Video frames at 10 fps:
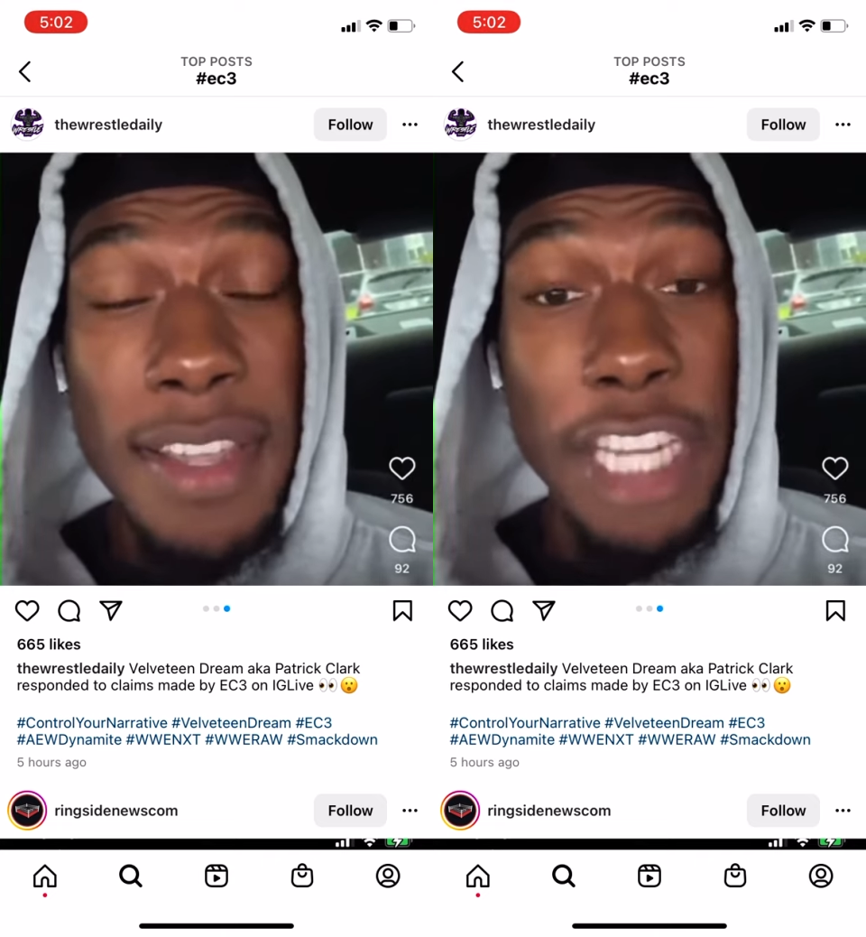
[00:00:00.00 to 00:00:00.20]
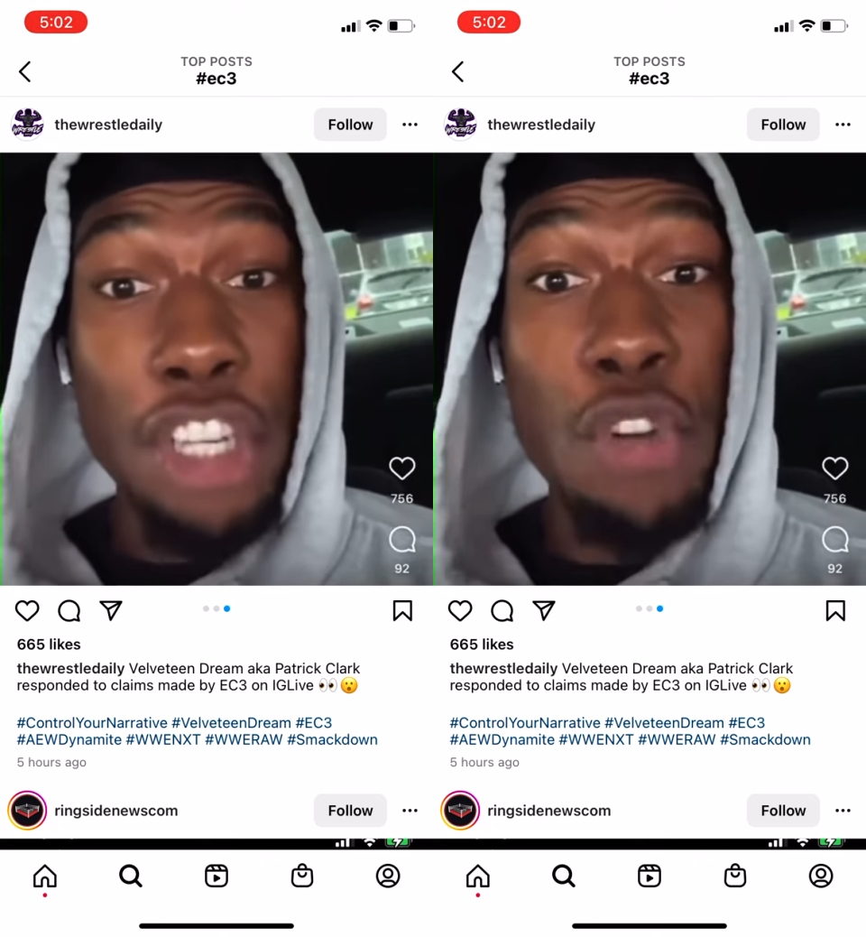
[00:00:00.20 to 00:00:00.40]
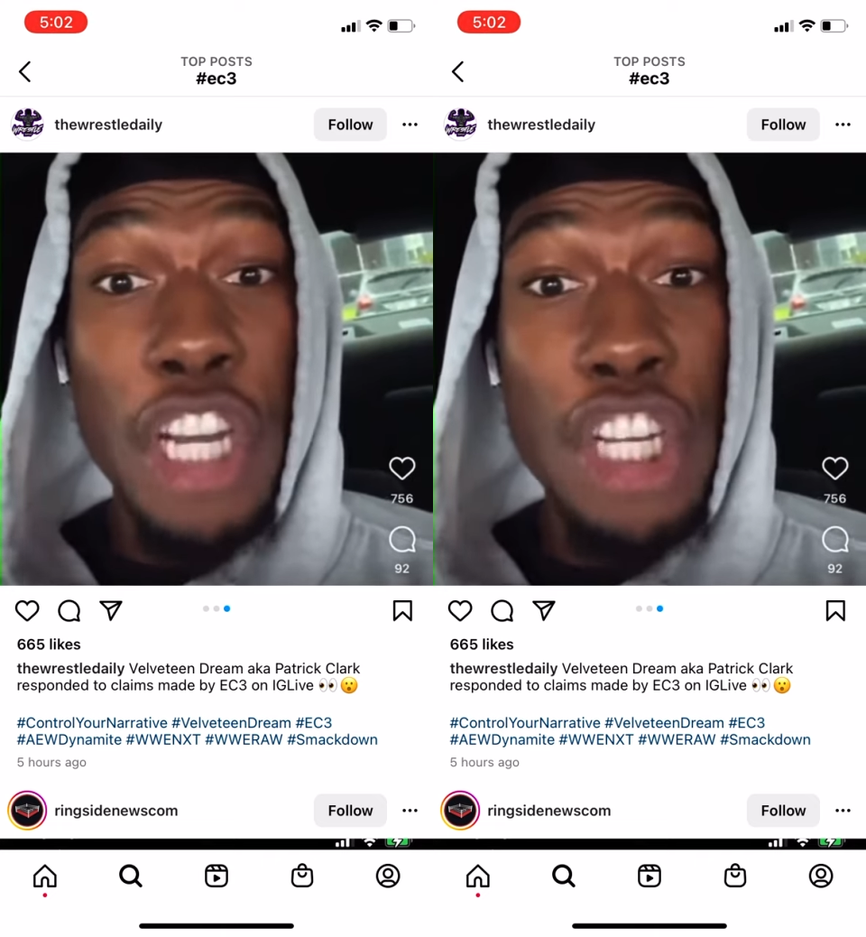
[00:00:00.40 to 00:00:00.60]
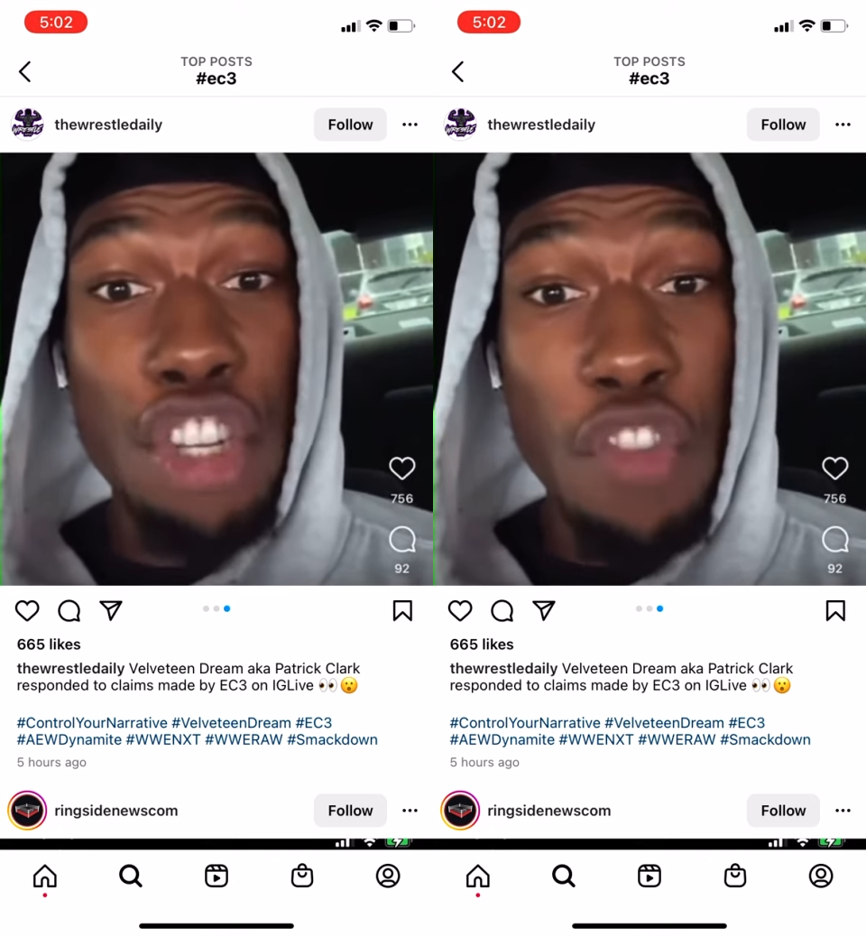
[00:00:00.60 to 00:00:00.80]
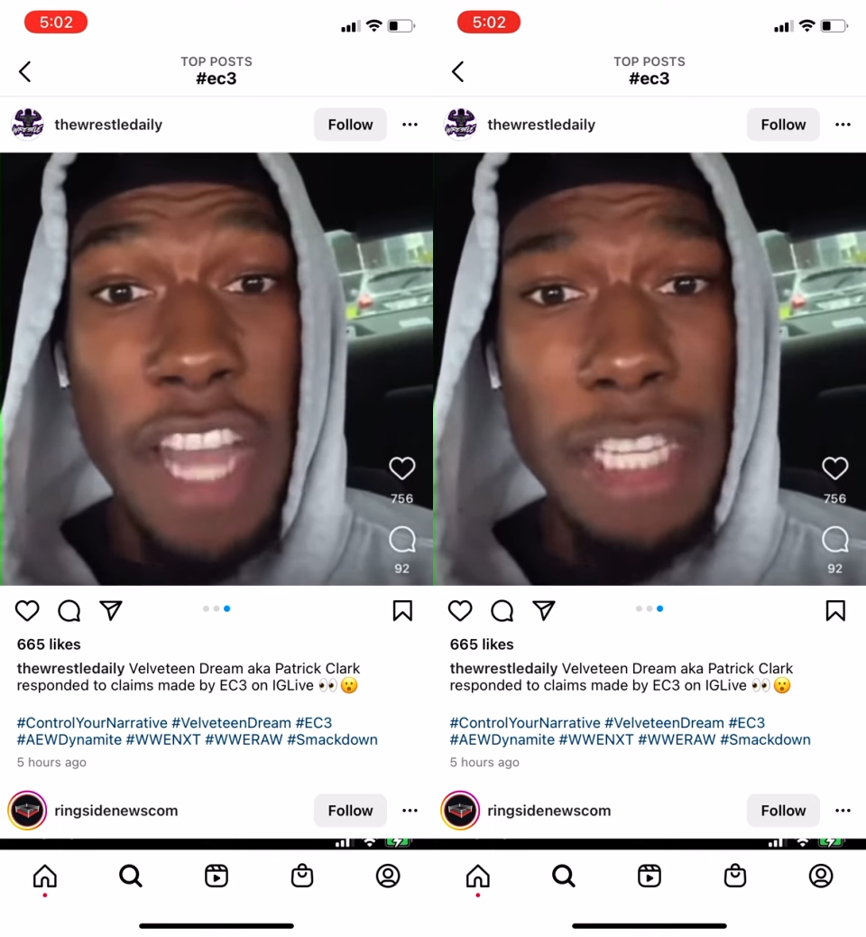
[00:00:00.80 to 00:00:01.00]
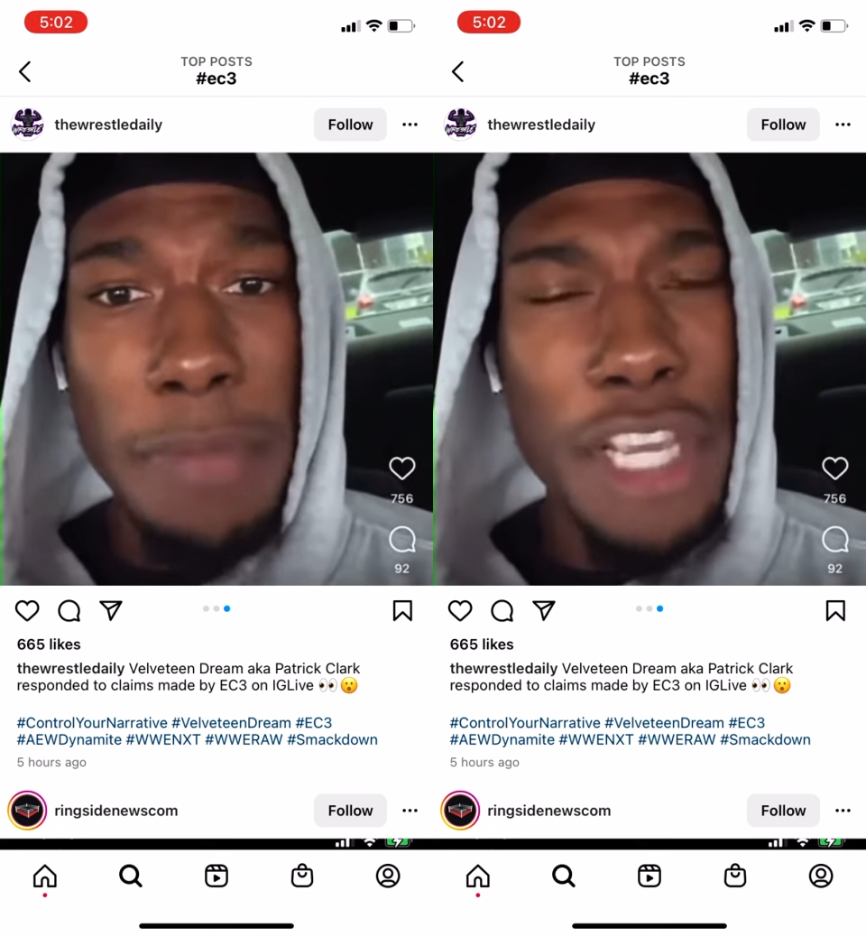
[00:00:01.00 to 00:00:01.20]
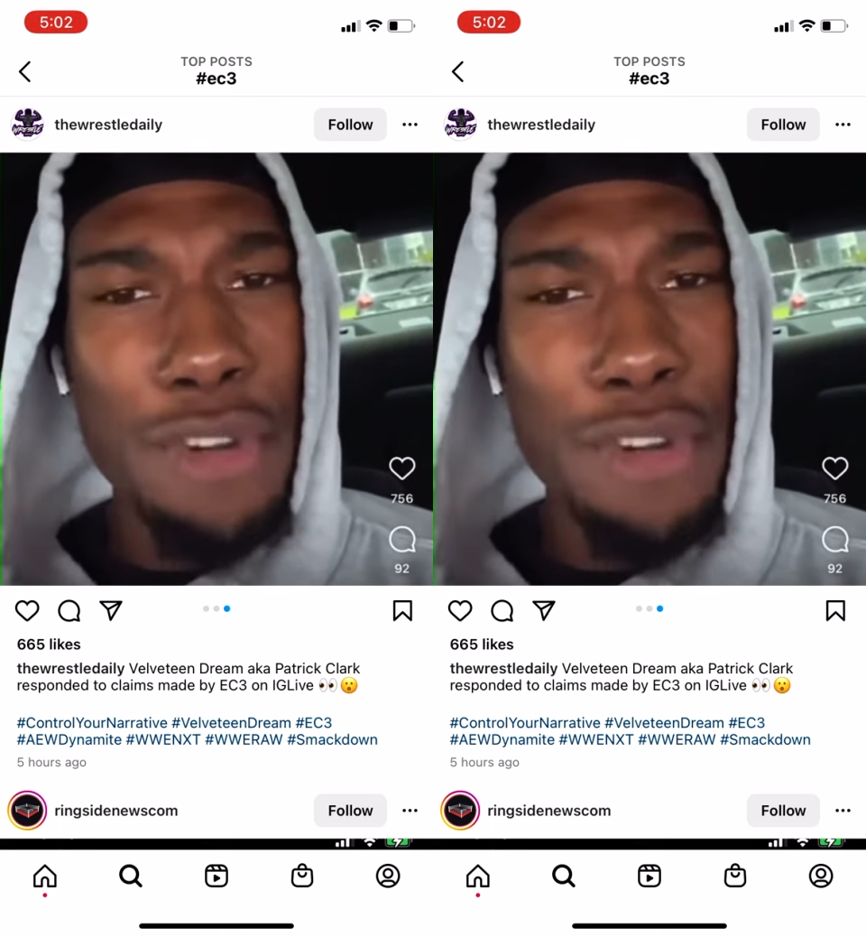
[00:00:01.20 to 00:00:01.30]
that you couldn't trust me,